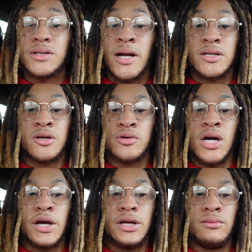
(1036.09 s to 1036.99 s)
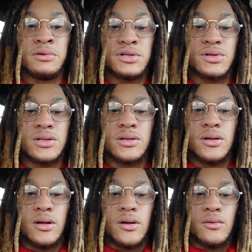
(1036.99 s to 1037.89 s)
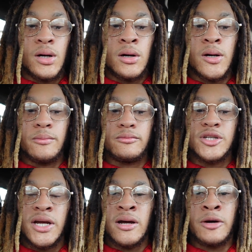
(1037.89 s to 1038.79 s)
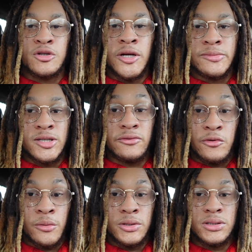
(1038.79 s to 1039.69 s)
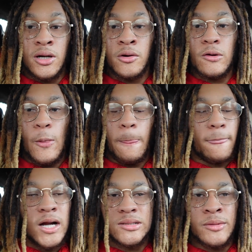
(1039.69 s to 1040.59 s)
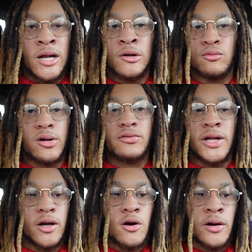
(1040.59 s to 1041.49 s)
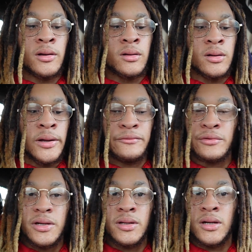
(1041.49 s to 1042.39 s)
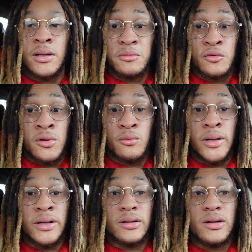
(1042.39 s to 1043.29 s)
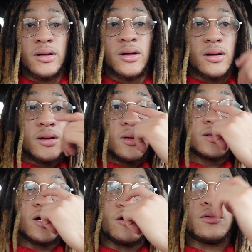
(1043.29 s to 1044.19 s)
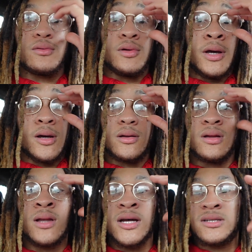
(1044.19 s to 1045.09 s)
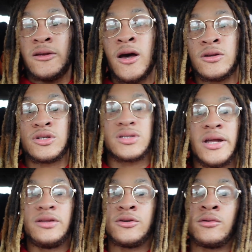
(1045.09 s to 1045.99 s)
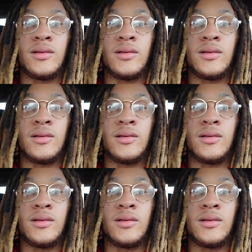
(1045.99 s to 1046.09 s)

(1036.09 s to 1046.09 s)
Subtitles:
Like I told y'all, he was checking out my transmission for me. So like I said, I'm not in no rush for that car either. There ain't really nothing I'm doing with it. So yeah, like I said, y'all just stay tuned.